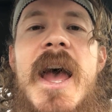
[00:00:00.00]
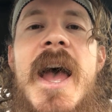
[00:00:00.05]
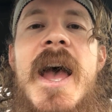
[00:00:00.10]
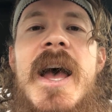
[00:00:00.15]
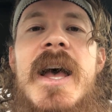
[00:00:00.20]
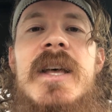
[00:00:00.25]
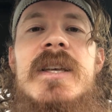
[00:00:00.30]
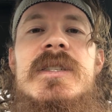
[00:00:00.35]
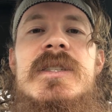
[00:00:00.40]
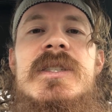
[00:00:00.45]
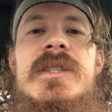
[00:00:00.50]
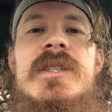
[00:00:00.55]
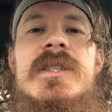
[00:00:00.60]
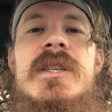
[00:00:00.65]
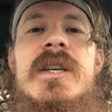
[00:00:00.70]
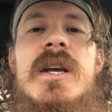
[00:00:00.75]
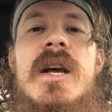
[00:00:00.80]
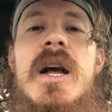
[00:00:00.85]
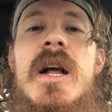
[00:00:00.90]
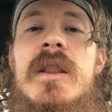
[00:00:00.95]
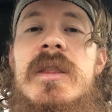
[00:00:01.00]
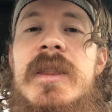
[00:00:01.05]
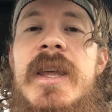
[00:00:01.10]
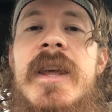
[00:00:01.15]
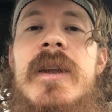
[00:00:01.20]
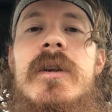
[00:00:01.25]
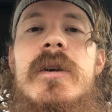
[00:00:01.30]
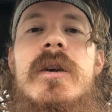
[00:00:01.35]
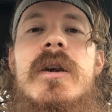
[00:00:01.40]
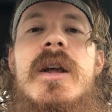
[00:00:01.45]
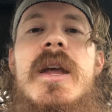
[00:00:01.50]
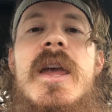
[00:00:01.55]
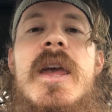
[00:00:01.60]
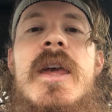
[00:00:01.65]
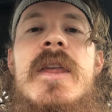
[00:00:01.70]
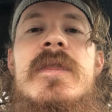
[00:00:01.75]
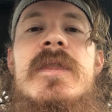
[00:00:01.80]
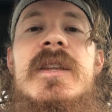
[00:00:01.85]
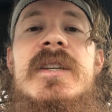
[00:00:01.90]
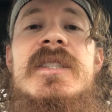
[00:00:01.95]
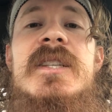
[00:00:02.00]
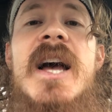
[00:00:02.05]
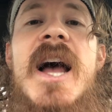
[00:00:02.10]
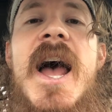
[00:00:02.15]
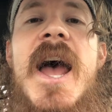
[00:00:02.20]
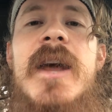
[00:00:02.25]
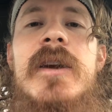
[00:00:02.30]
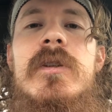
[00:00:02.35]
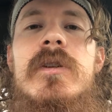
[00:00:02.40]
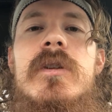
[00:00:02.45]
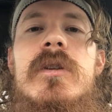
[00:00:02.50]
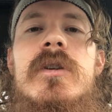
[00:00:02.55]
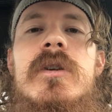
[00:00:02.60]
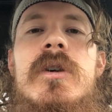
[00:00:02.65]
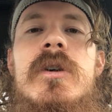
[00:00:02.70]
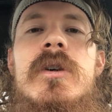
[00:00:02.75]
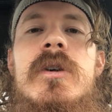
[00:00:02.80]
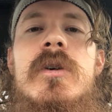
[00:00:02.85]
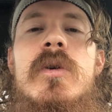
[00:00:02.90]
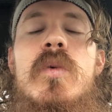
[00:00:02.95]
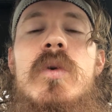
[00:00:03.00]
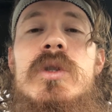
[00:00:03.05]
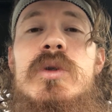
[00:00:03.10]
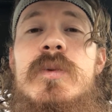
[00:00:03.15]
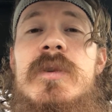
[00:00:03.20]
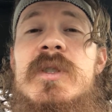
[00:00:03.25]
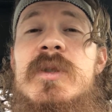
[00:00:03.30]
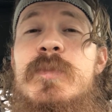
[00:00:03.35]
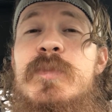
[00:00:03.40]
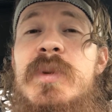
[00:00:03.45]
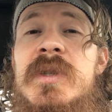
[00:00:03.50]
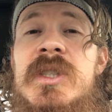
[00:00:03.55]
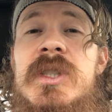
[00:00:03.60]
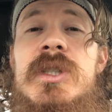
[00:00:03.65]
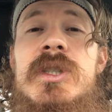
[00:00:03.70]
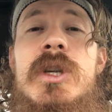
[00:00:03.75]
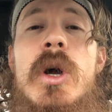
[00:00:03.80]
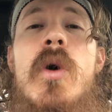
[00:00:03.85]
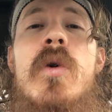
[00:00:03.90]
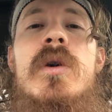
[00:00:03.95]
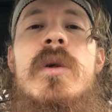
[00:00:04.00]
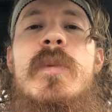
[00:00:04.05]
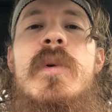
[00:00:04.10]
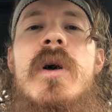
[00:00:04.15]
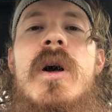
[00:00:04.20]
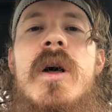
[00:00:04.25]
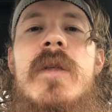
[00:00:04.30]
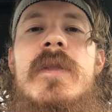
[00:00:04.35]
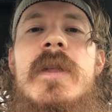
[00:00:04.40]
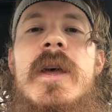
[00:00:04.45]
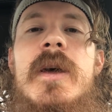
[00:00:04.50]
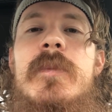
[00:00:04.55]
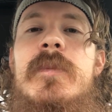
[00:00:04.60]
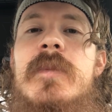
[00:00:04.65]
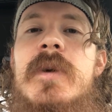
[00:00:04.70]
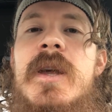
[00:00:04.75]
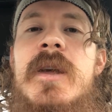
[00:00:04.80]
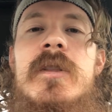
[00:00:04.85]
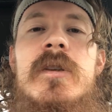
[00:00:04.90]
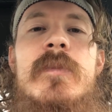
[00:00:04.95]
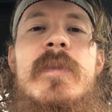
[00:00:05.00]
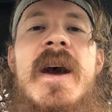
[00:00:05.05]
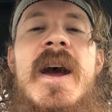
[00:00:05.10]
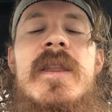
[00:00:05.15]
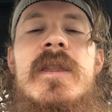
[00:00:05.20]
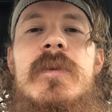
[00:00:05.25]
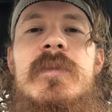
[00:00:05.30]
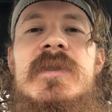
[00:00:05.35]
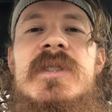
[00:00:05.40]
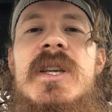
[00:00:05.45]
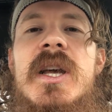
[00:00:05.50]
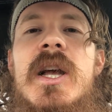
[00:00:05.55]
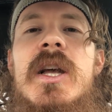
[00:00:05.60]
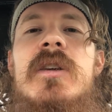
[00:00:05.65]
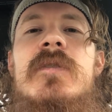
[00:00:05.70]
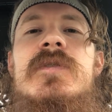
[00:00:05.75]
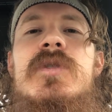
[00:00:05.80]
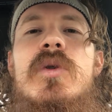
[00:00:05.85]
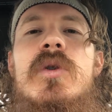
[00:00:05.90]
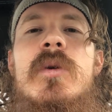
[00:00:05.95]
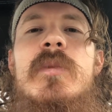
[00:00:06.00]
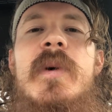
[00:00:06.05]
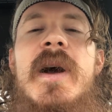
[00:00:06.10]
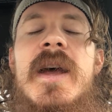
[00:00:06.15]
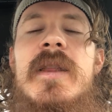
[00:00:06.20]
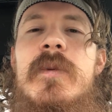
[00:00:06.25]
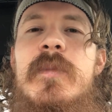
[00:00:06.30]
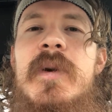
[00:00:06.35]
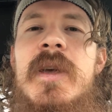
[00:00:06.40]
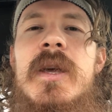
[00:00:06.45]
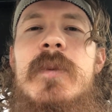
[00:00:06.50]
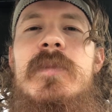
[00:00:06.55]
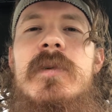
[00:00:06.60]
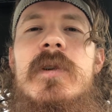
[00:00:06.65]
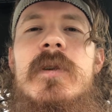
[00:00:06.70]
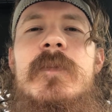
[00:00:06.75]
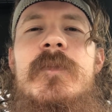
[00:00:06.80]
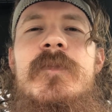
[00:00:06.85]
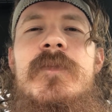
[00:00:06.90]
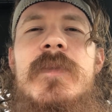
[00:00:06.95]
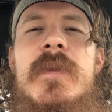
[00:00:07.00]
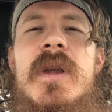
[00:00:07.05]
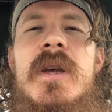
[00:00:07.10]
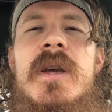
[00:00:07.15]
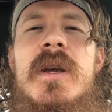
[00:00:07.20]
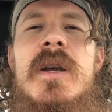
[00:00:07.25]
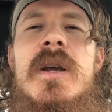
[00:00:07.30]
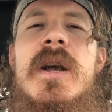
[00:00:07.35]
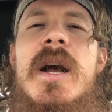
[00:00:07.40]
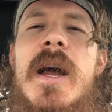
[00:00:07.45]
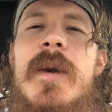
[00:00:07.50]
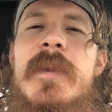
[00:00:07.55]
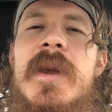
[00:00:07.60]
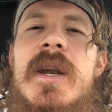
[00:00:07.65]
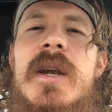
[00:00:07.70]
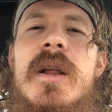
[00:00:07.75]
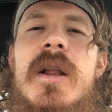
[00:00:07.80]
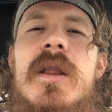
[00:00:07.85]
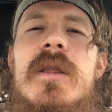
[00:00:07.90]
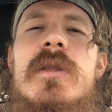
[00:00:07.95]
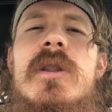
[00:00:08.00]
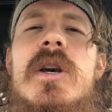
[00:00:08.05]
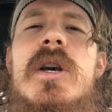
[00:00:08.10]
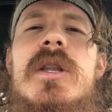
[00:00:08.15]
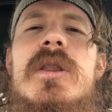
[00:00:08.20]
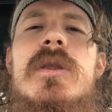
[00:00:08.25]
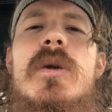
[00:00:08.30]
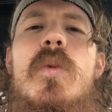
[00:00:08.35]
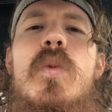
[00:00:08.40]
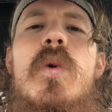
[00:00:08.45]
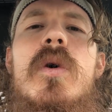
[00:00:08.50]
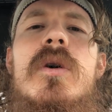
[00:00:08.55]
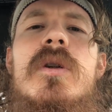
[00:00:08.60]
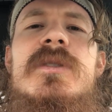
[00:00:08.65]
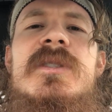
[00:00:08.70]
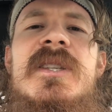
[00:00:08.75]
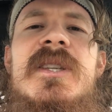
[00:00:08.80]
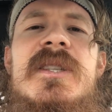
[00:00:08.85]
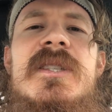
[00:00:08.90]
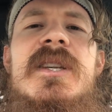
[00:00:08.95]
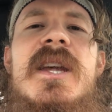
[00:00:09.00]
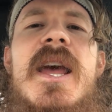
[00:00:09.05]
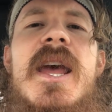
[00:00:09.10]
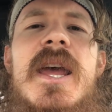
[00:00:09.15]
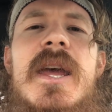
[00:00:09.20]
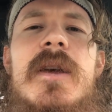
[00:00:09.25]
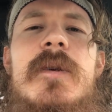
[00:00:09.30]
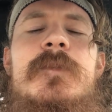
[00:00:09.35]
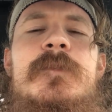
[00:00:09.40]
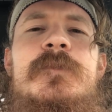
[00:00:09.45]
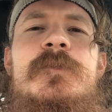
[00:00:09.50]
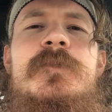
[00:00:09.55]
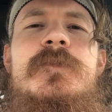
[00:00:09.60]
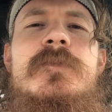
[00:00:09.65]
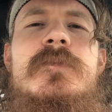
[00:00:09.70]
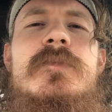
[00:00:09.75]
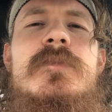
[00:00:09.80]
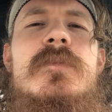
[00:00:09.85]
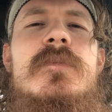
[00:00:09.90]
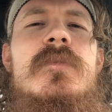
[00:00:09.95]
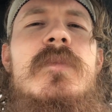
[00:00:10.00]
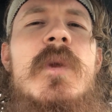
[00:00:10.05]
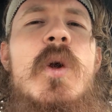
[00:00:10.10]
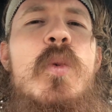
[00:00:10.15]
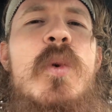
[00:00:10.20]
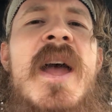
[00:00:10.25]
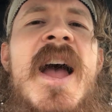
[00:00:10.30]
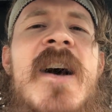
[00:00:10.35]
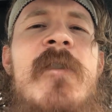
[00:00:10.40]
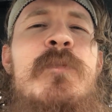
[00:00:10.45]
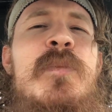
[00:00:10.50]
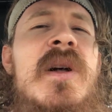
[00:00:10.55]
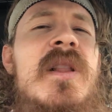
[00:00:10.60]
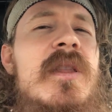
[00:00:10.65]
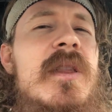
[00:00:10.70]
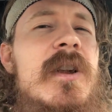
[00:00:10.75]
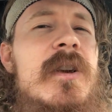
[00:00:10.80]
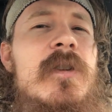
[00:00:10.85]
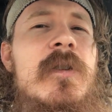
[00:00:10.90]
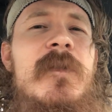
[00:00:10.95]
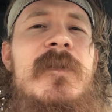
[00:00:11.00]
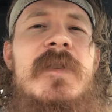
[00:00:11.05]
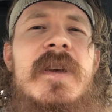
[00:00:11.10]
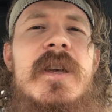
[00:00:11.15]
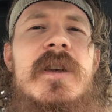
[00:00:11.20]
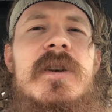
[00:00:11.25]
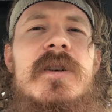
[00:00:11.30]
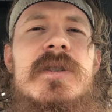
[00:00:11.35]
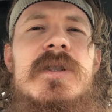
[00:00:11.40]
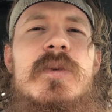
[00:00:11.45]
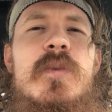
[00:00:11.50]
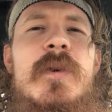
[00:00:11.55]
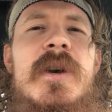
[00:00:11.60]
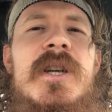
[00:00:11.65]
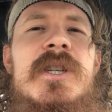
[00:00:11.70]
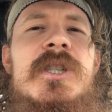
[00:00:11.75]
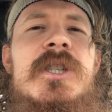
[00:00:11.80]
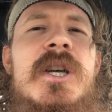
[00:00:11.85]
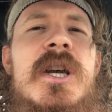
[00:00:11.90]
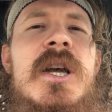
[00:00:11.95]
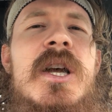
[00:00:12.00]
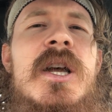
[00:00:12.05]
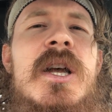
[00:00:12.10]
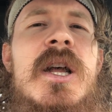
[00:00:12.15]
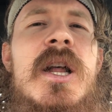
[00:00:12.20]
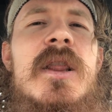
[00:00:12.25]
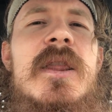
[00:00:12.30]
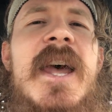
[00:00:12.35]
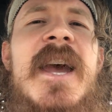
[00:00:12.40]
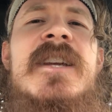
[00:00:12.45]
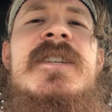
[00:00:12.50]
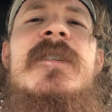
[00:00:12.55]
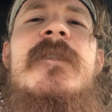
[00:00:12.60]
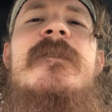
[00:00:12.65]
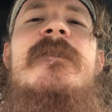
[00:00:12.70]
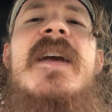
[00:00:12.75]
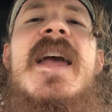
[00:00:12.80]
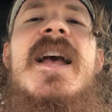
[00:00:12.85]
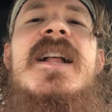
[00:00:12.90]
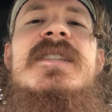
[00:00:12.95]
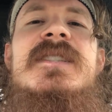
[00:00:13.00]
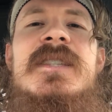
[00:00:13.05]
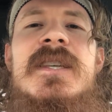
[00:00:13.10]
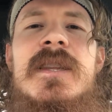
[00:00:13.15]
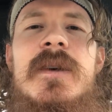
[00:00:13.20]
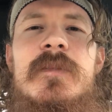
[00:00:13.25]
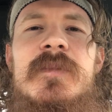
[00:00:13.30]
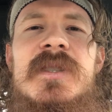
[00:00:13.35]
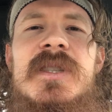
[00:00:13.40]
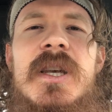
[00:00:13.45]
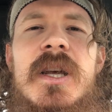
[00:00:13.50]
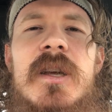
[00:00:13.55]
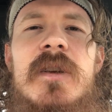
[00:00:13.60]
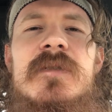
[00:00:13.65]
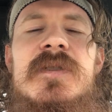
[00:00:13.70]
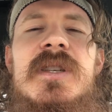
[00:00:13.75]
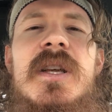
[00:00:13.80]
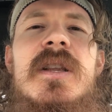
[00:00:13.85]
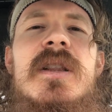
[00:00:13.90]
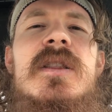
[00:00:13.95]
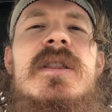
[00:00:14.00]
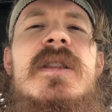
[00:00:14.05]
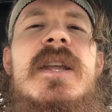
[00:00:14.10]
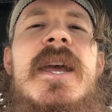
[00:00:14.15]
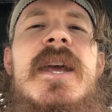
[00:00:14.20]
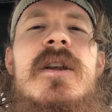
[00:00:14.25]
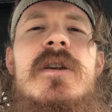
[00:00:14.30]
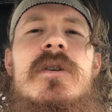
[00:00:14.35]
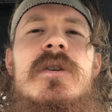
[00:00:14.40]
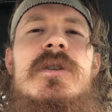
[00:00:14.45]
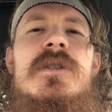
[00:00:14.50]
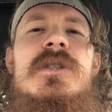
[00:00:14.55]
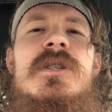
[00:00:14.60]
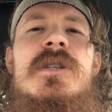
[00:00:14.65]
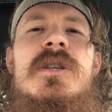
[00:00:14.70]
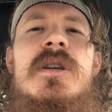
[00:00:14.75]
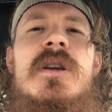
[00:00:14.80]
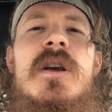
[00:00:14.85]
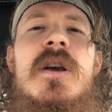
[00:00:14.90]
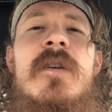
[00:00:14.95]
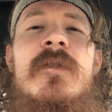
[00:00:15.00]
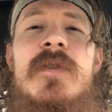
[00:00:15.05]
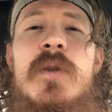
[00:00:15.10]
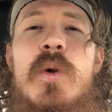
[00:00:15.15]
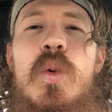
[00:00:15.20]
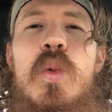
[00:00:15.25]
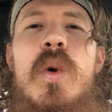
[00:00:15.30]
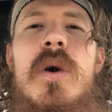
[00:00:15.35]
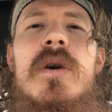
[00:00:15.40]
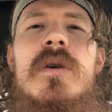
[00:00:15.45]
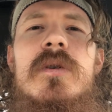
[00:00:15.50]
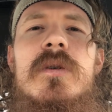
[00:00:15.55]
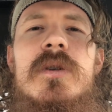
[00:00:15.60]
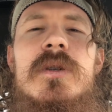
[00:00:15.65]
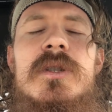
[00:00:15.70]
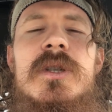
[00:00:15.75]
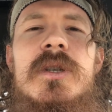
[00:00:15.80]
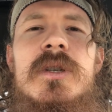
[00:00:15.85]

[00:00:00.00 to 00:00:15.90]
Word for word: as a leader in the title which was bestowed upon them either by themselves or by the people. I mean, look at the world today. We have political figures which like to fancy themselves leaders of the world,